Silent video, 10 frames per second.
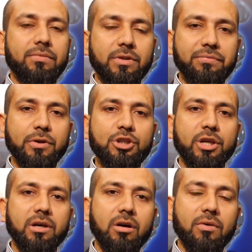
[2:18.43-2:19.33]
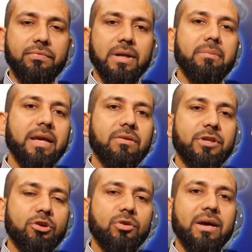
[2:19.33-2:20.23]
for the future of filming,
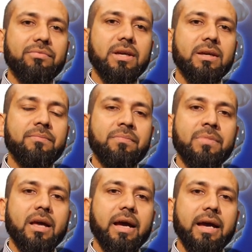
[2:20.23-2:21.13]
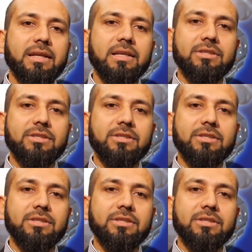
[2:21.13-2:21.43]
videography, and